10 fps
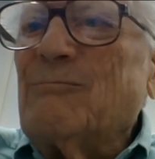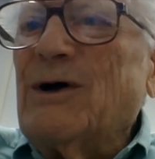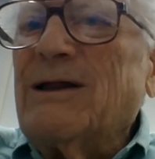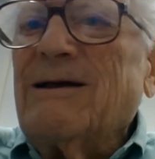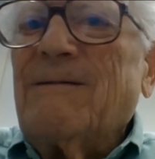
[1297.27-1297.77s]

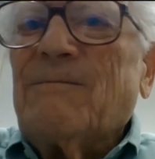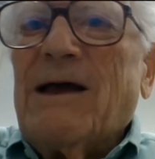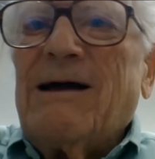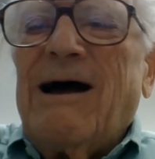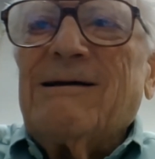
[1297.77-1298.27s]
But
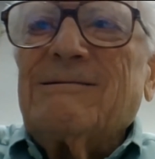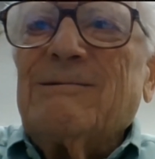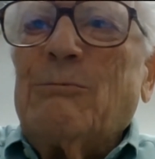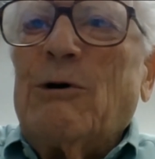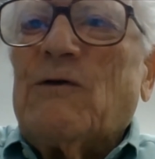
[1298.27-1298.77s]

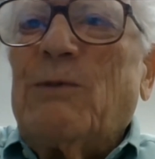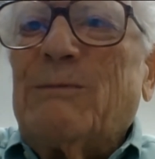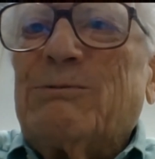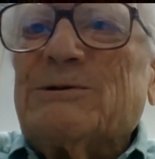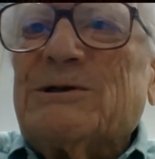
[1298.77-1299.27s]
most
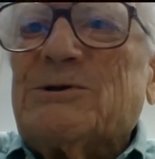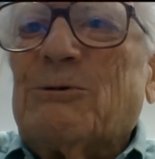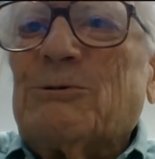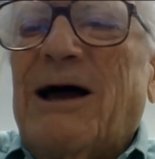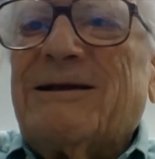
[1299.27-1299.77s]
people just
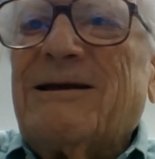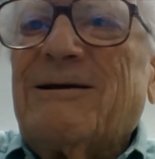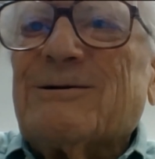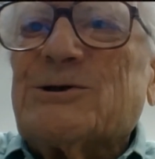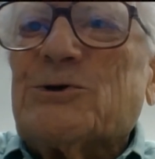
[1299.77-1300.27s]
don't like to
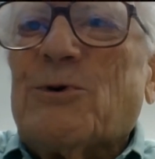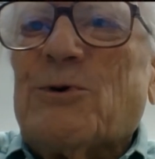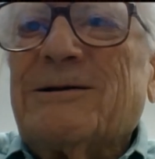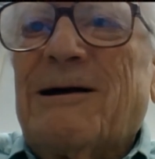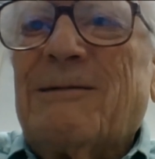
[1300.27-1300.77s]
hear a
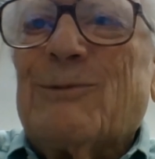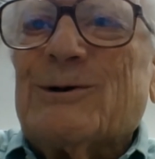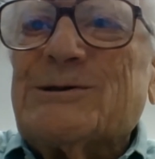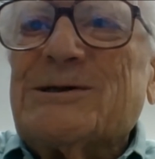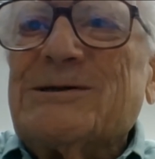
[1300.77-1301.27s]
string of
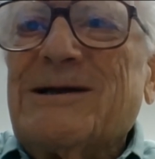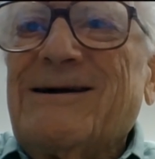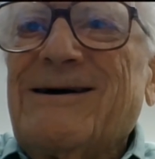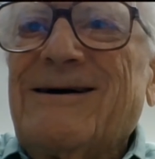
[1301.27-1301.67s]
numbers, and